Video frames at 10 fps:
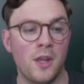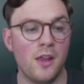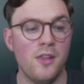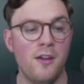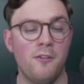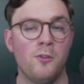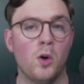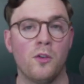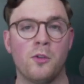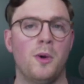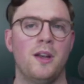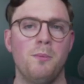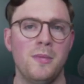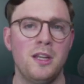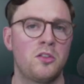and therefore, from an
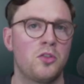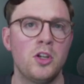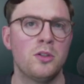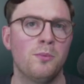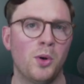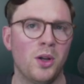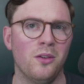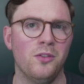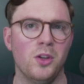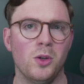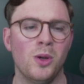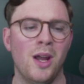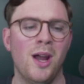administration point of view,